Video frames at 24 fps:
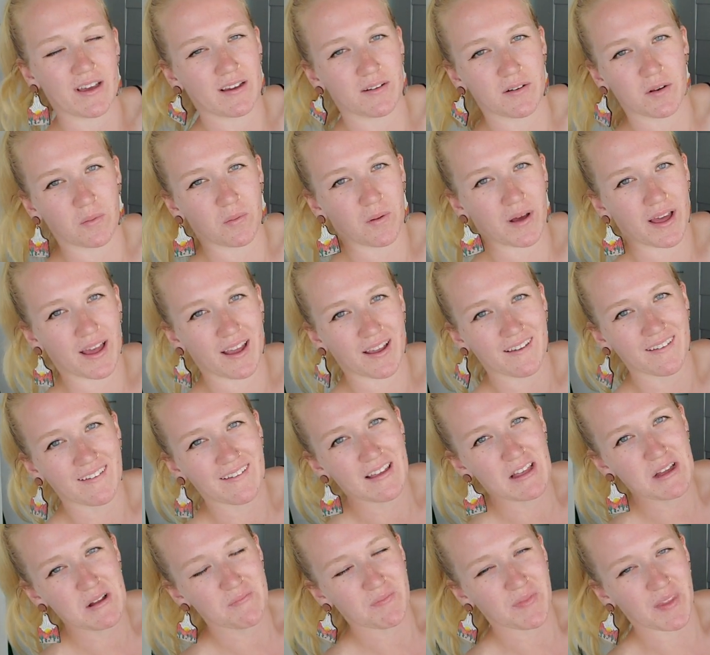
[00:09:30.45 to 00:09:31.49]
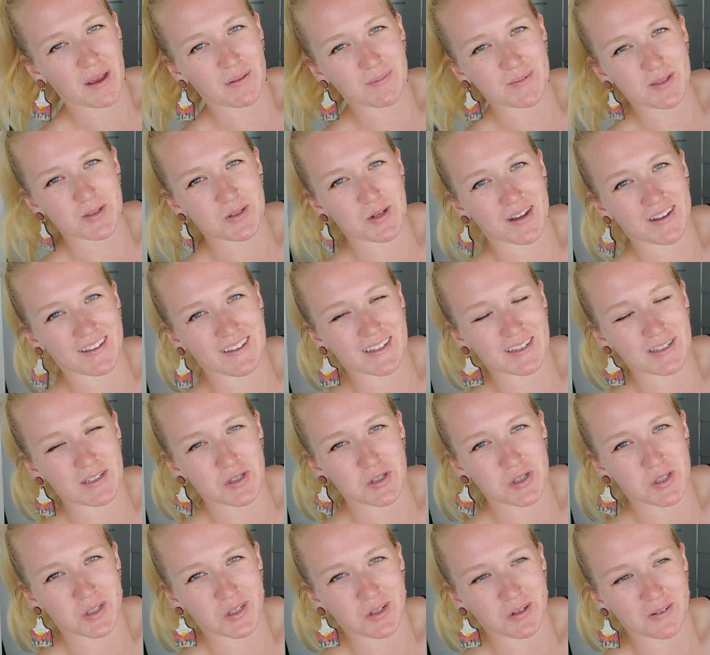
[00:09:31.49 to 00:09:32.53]
I don't know why I'm struggling
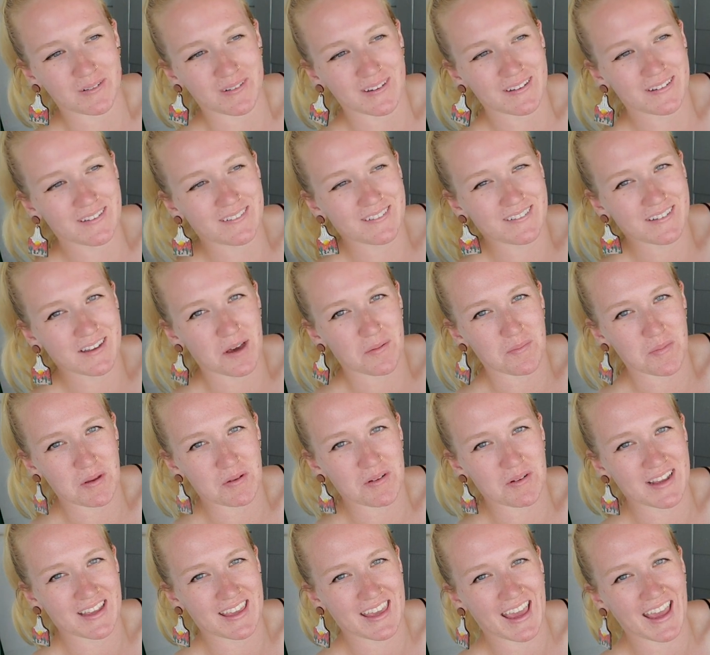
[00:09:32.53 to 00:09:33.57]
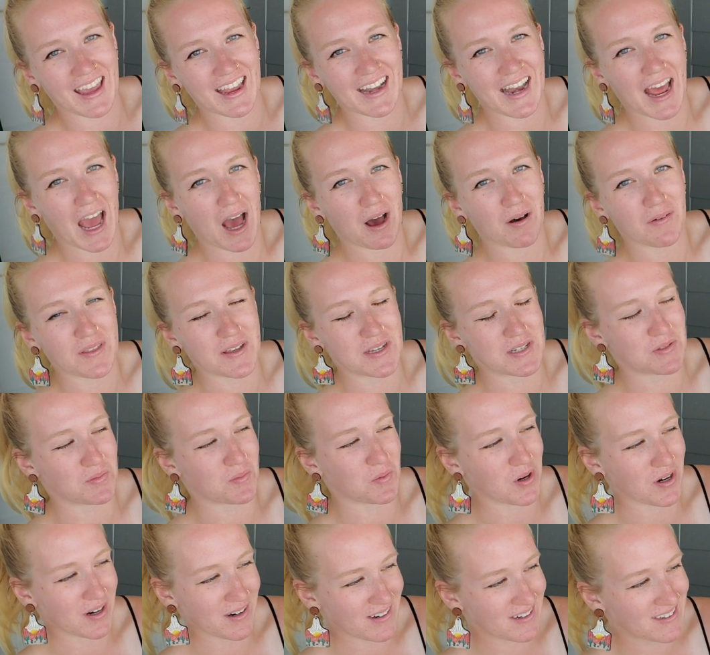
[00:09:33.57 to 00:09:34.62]
to communicate how this
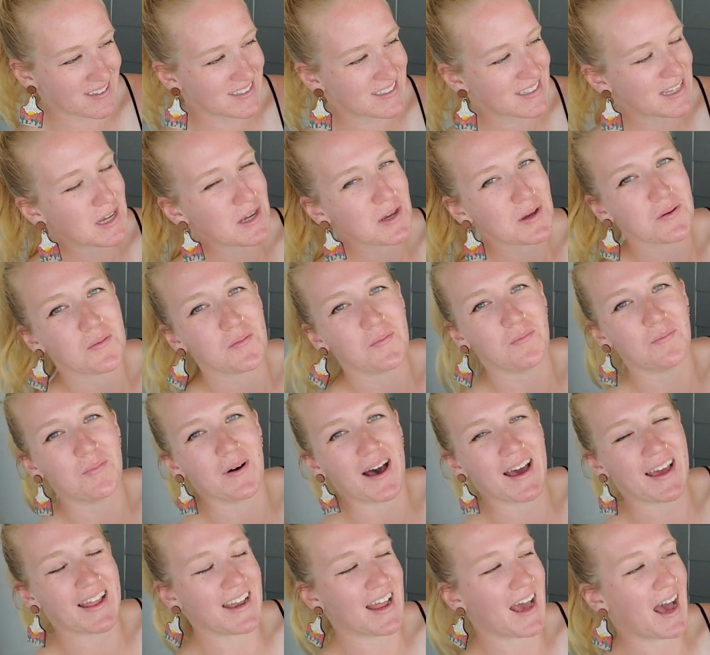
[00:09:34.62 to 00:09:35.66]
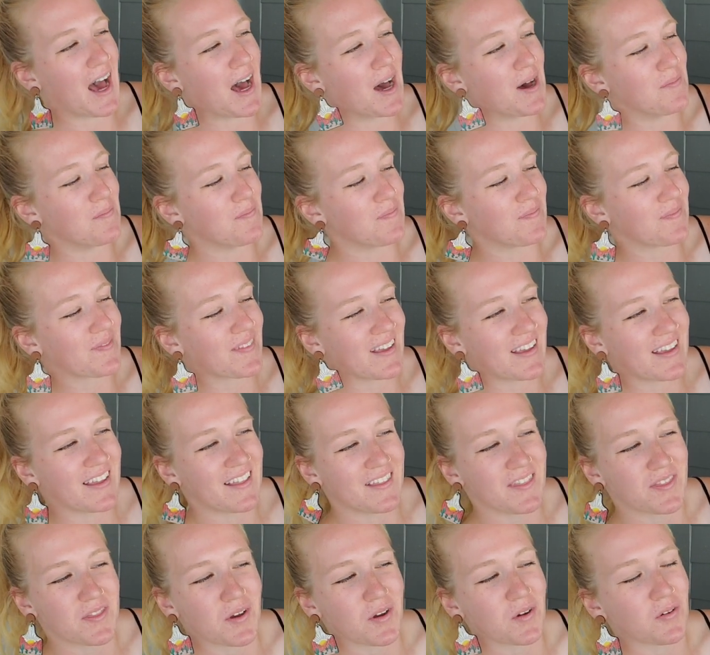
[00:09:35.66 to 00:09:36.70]
works, but
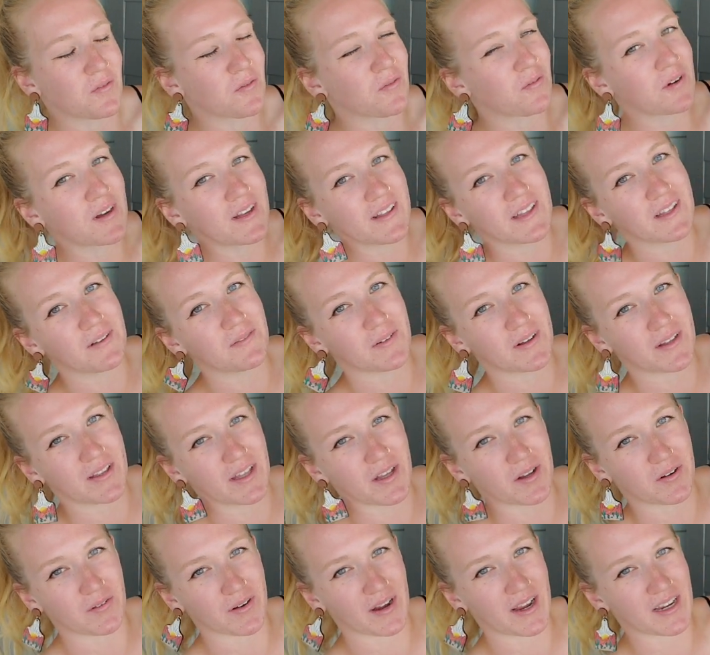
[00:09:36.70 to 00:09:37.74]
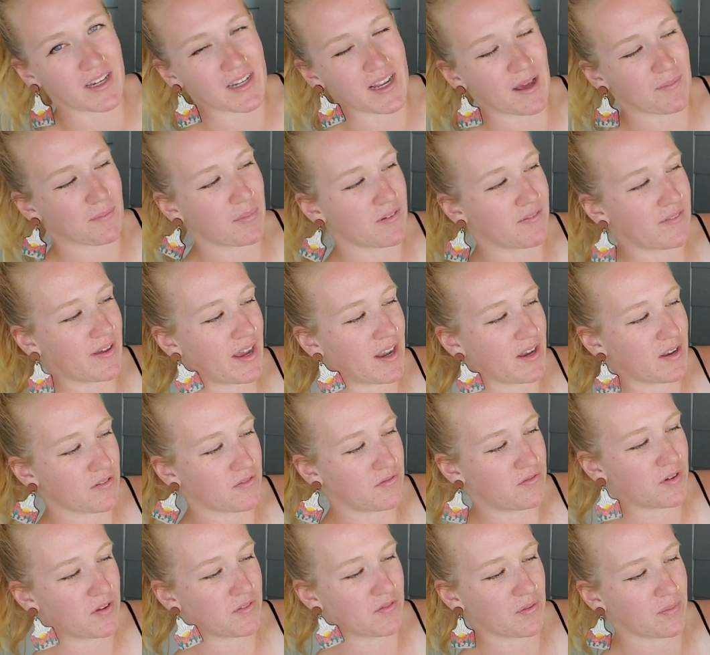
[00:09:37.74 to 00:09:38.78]
they're really, really great at preventing your
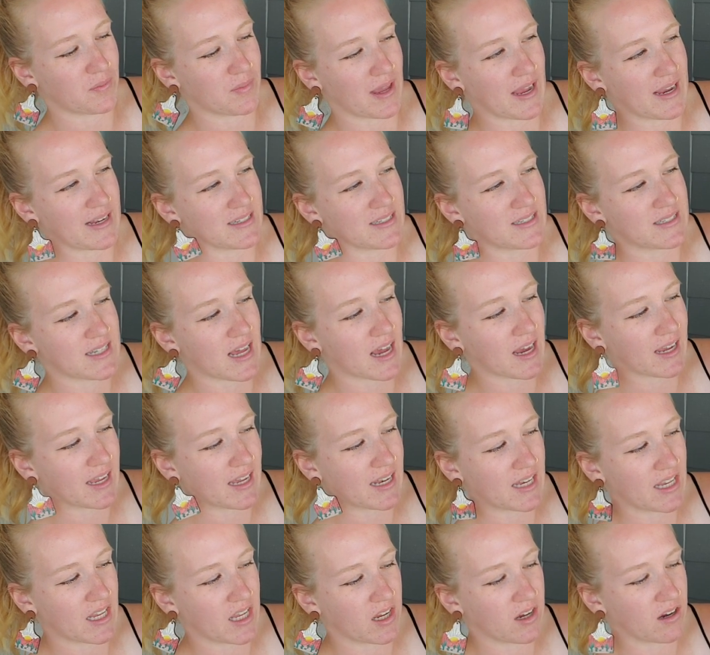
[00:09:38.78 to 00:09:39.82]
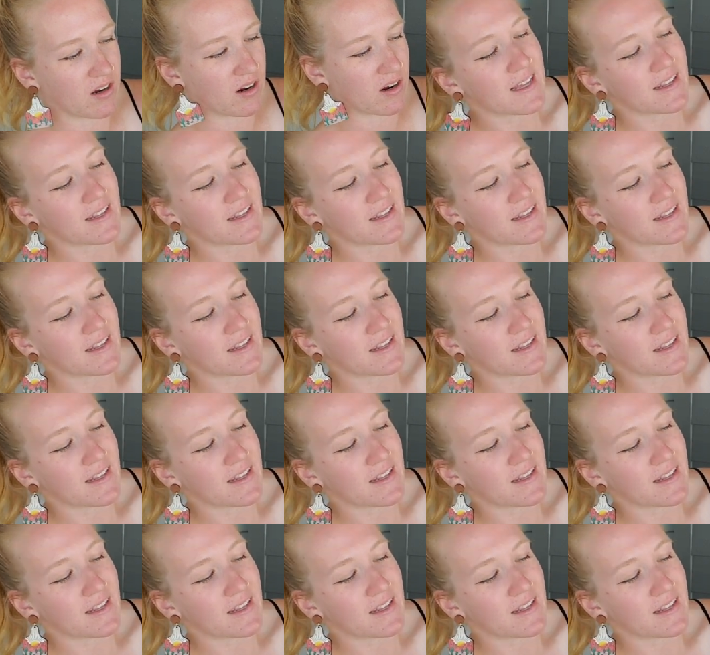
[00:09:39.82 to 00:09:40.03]
foot from getting stuck in here.